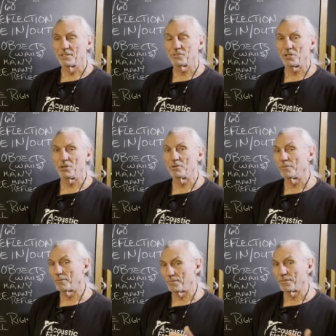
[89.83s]

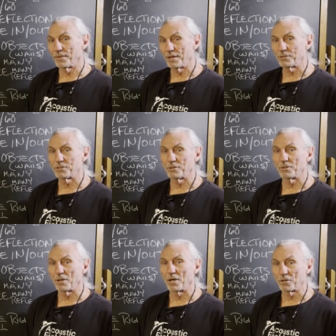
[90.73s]
So there's
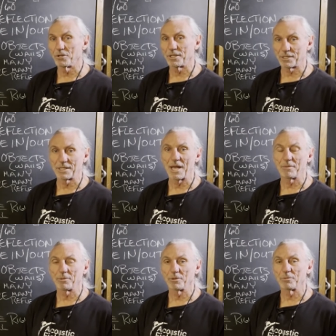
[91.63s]
a, a good
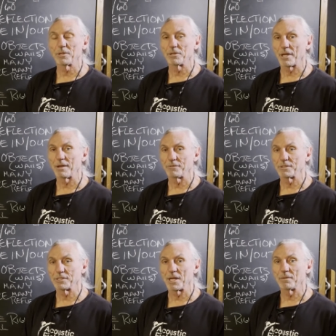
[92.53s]
example, a real life
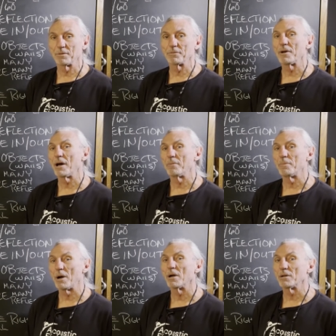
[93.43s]
example of how
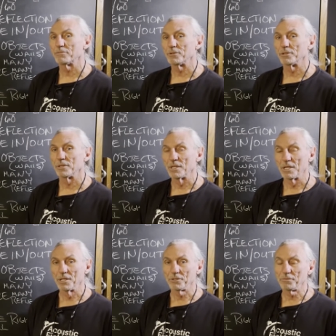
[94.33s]
powerful
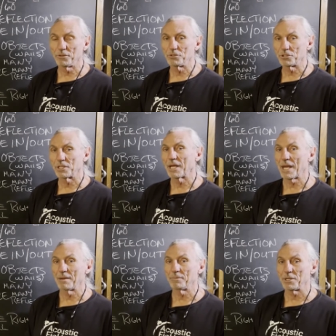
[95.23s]
diffusion
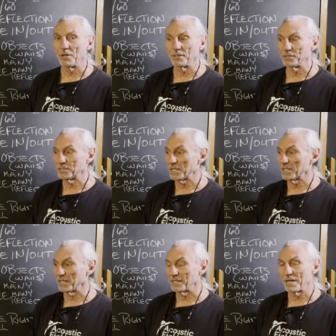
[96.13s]
can be on the ceiling.